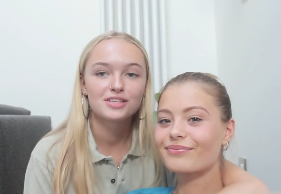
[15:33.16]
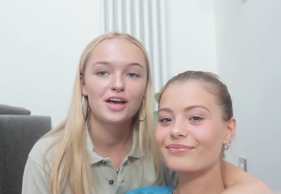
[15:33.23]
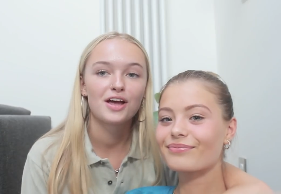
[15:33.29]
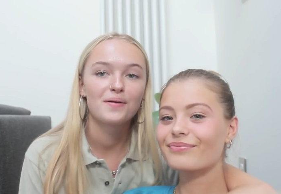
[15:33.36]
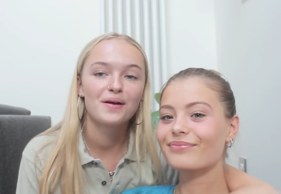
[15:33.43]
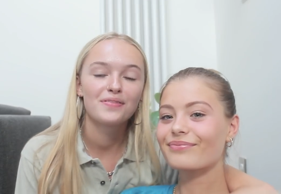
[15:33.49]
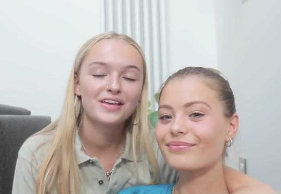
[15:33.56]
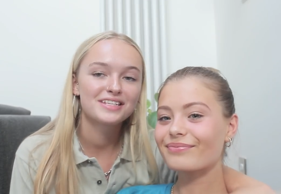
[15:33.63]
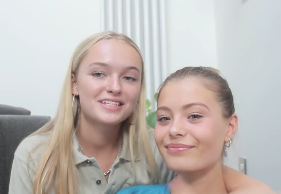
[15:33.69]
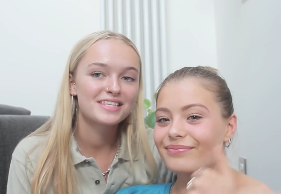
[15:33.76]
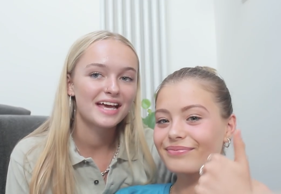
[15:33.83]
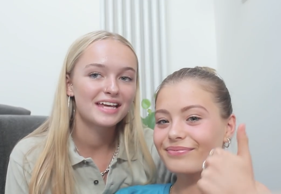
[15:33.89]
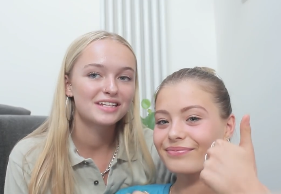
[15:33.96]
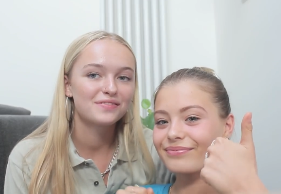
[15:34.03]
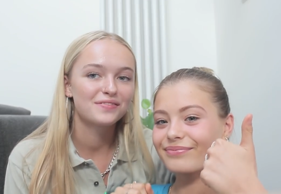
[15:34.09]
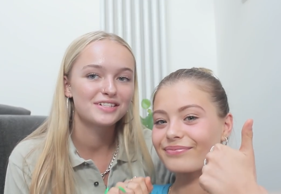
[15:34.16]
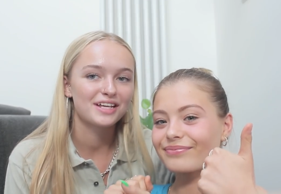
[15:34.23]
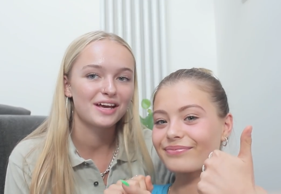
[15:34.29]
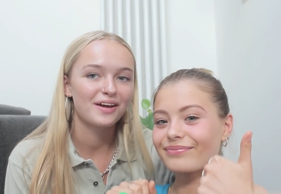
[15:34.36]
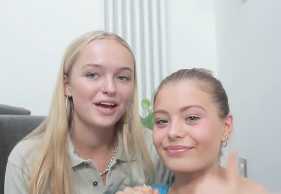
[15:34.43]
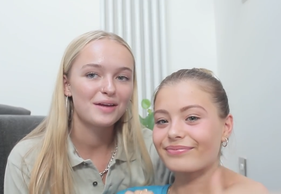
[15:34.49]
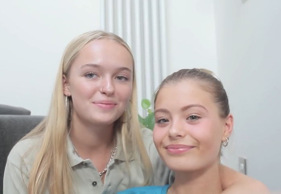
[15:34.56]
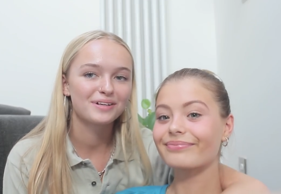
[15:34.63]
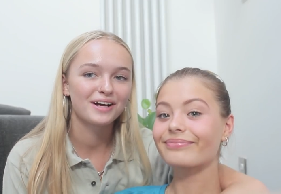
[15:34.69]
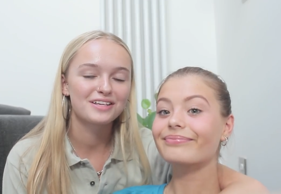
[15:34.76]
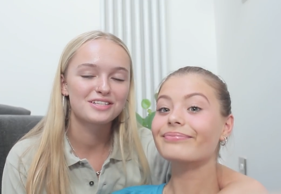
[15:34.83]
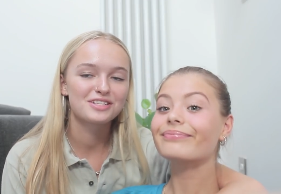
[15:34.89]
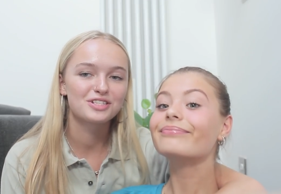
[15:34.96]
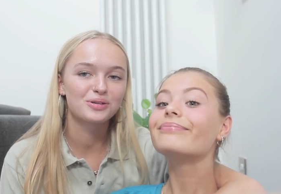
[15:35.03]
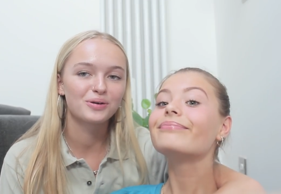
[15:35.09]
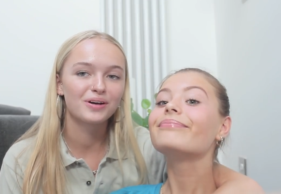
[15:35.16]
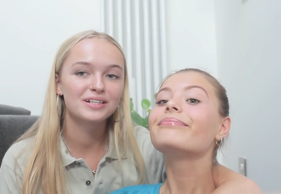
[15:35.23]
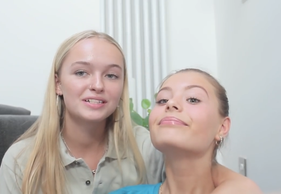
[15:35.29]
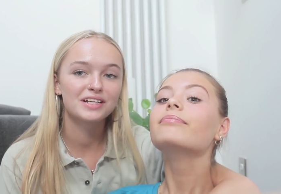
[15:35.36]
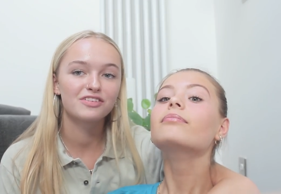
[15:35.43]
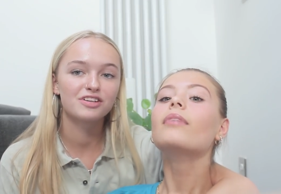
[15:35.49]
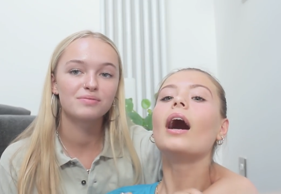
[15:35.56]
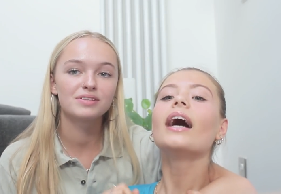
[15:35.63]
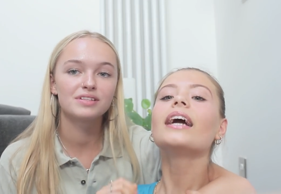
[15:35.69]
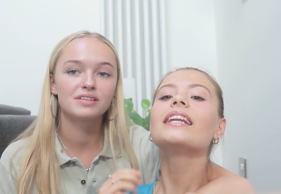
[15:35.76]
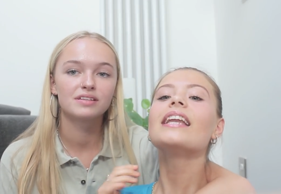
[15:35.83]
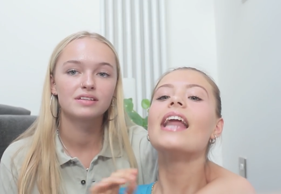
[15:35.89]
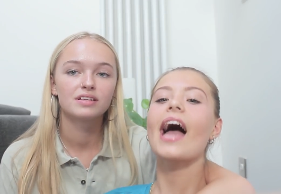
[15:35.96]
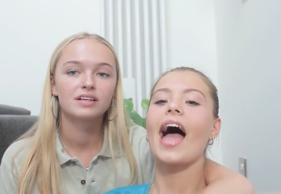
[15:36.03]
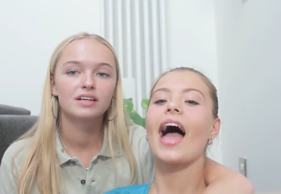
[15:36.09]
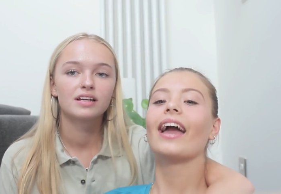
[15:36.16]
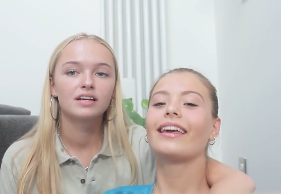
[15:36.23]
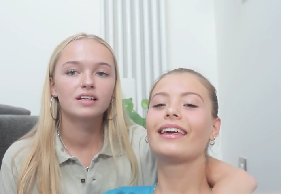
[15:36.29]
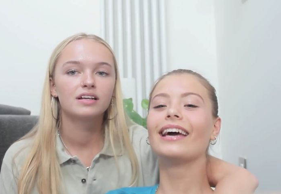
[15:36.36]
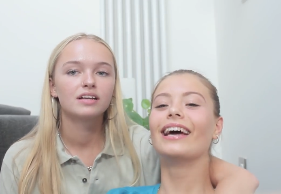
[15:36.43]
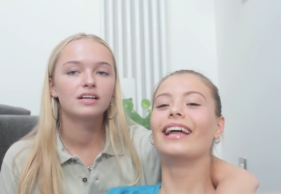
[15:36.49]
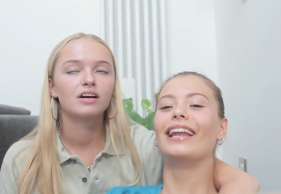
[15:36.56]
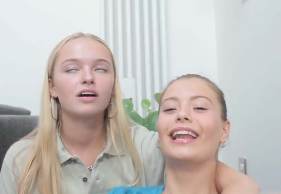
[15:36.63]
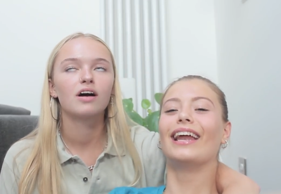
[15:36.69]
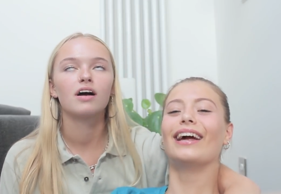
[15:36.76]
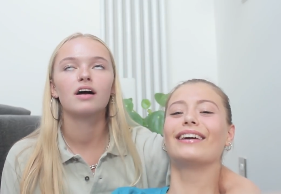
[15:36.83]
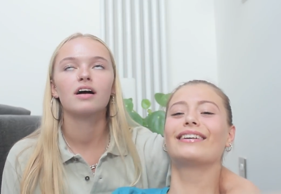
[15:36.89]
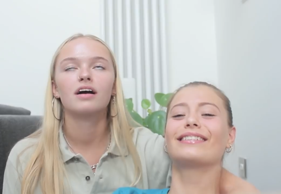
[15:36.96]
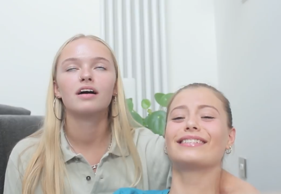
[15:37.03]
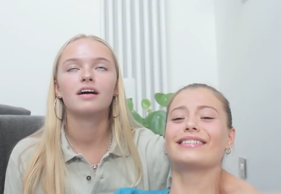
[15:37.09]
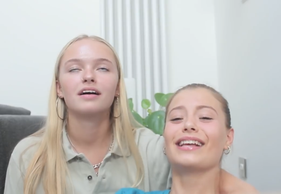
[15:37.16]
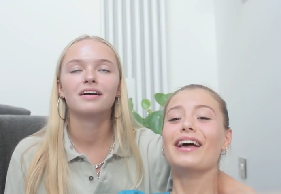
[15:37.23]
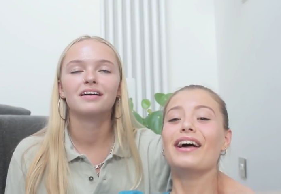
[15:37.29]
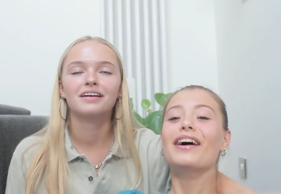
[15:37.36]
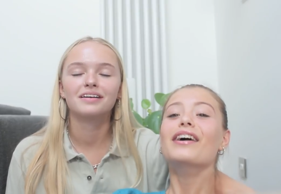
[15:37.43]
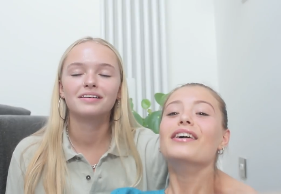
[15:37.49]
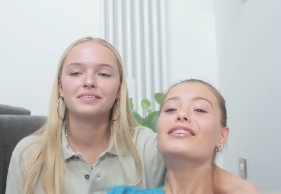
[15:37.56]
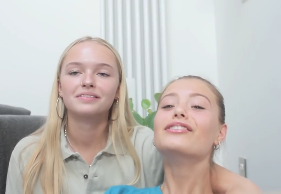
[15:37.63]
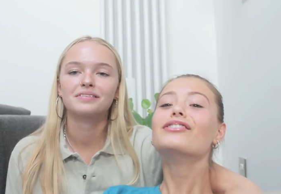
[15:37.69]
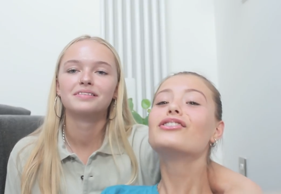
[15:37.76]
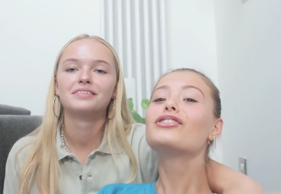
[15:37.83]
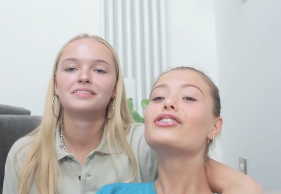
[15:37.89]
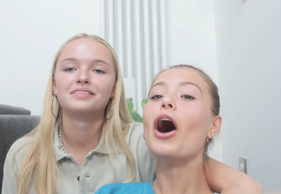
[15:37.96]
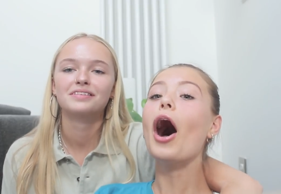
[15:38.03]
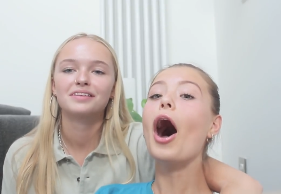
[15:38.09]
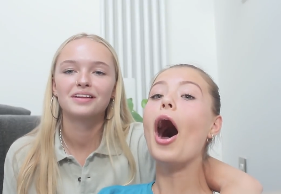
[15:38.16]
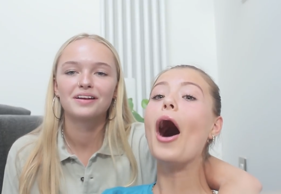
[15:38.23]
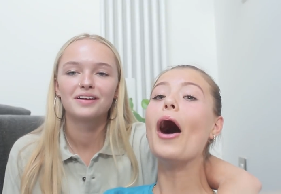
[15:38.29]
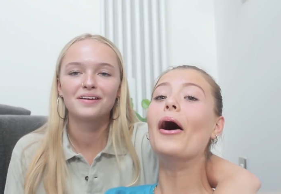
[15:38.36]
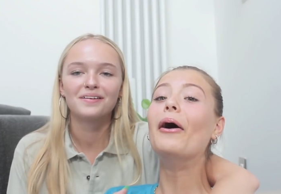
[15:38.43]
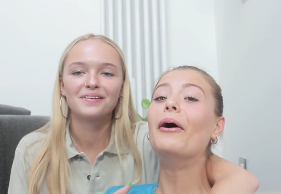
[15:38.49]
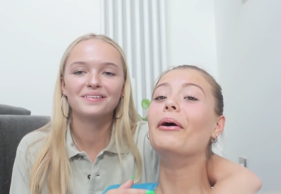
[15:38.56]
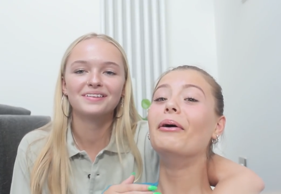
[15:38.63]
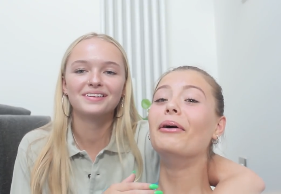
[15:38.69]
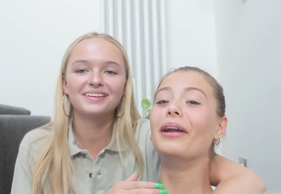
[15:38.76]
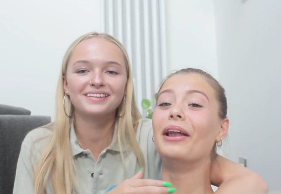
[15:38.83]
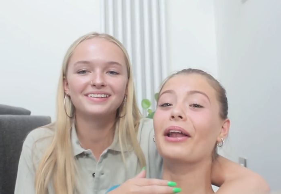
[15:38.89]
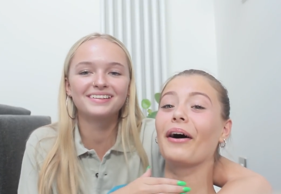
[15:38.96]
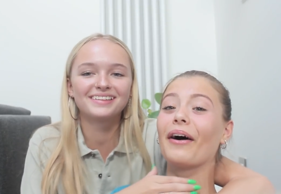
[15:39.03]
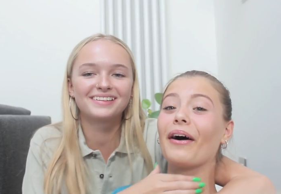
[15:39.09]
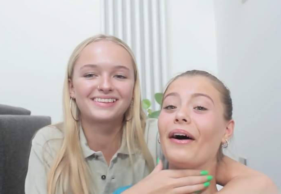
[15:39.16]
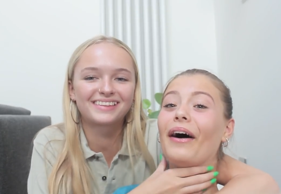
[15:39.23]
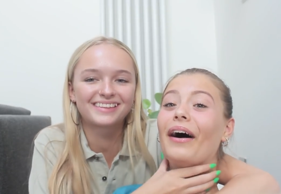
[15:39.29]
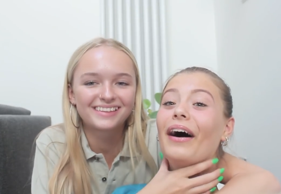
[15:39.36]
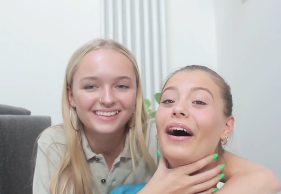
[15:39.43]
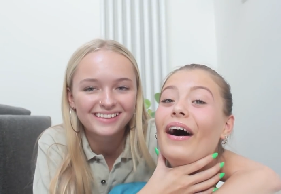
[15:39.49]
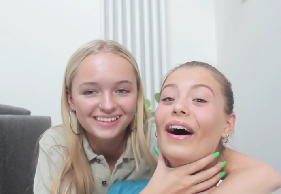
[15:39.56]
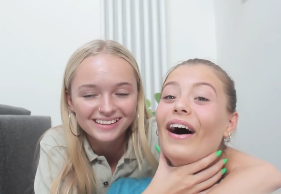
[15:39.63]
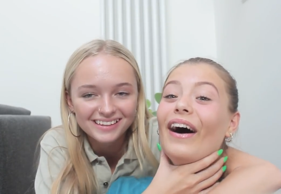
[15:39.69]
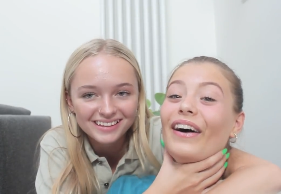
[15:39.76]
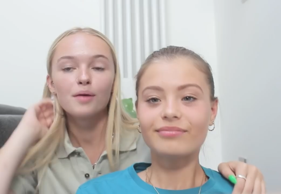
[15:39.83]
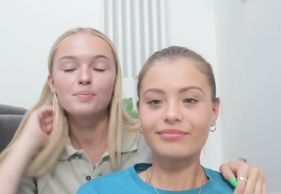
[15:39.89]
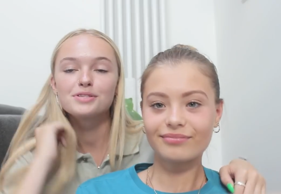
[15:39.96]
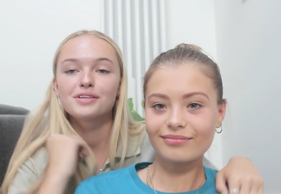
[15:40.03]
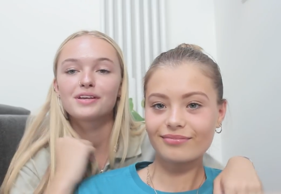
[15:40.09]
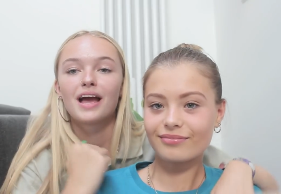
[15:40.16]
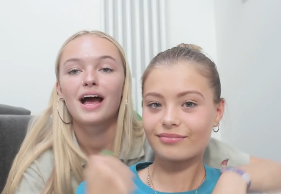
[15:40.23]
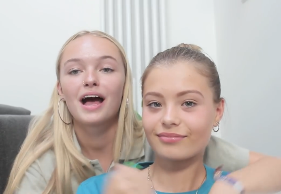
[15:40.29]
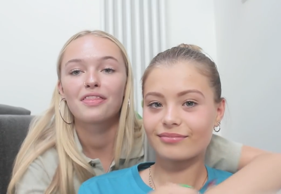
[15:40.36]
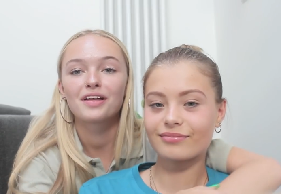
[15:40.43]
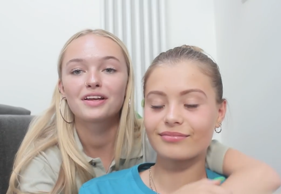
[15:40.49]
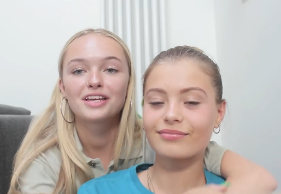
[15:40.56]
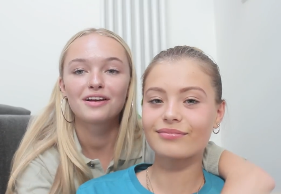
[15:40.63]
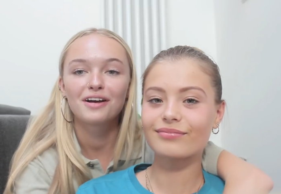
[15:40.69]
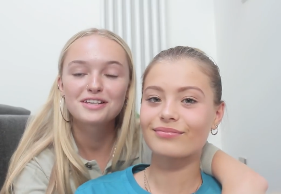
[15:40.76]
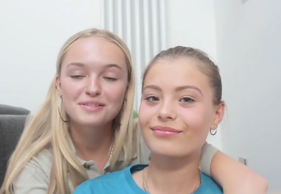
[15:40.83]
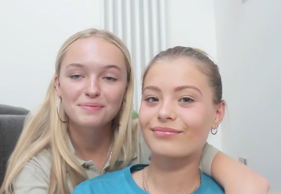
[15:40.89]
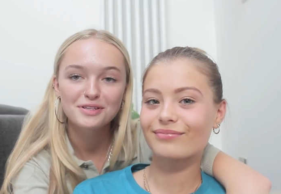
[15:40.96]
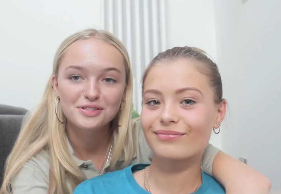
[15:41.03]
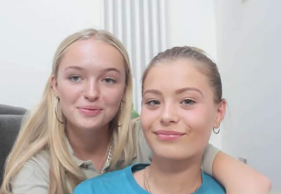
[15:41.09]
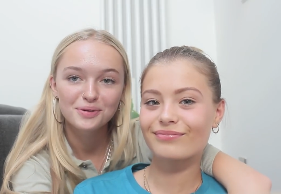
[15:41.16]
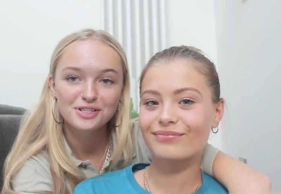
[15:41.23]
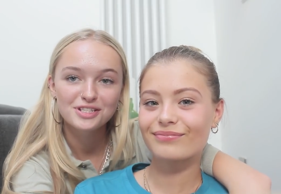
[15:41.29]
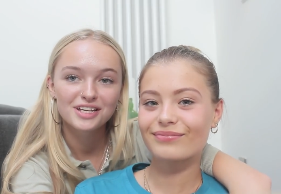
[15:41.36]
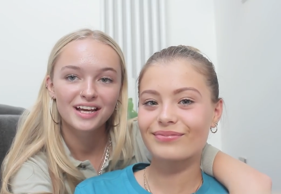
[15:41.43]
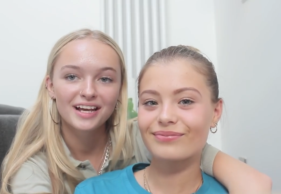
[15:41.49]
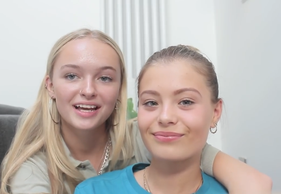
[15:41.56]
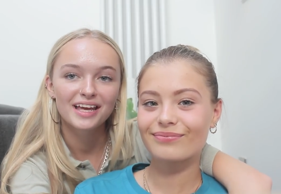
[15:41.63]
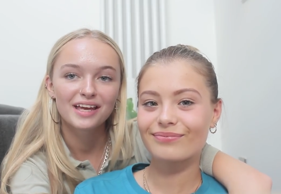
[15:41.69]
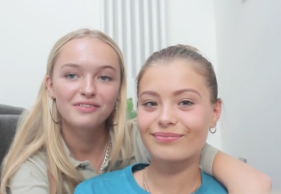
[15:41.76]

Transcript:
Speaker 1: so this is the end of the video. I hope you guys enjoyed. If you My neck looks so long. Um, so yeah, thank you guys so much for watching.